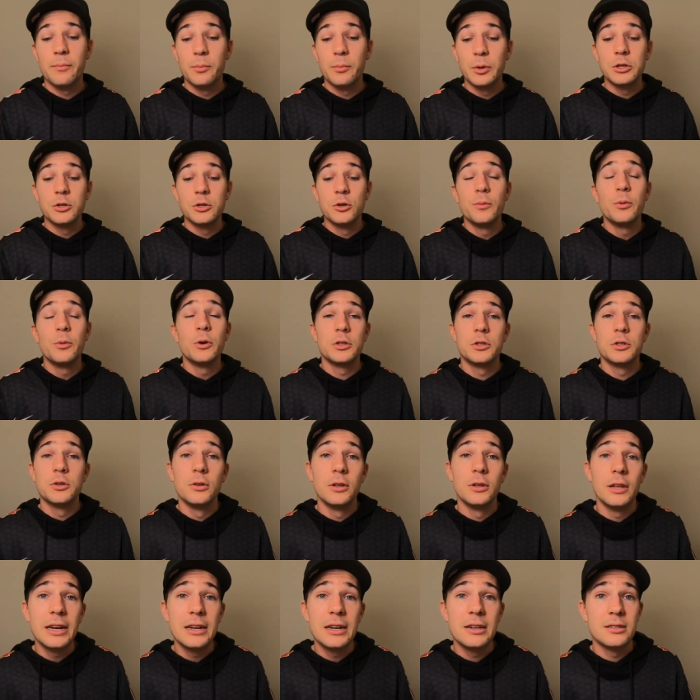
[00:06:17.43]
But 2.2
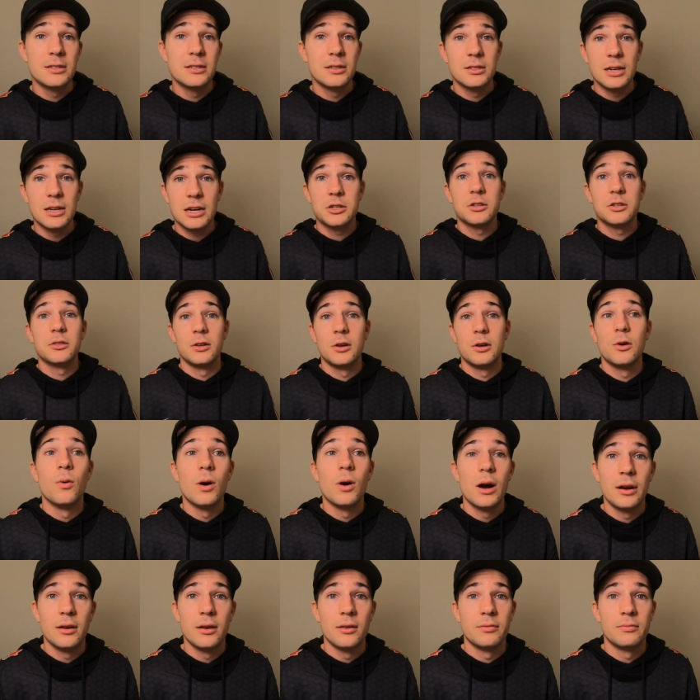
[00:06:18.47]
liters is actually
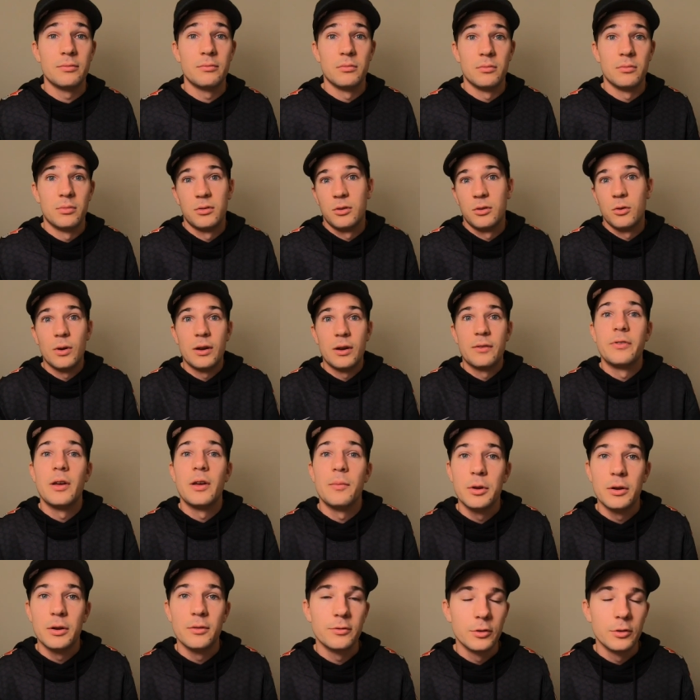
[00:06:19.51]
quite a, quite a fair
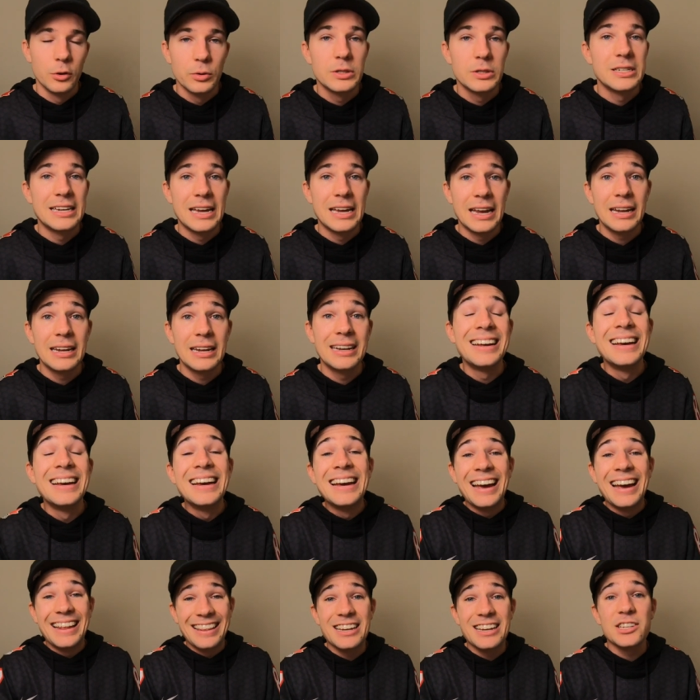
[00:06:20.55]
bit of fluid to get in,
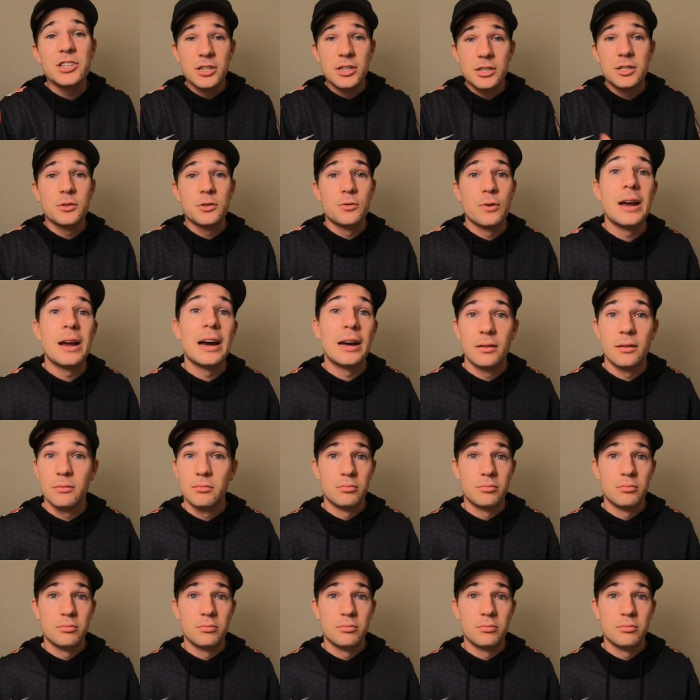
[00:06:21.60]
and that's just throughout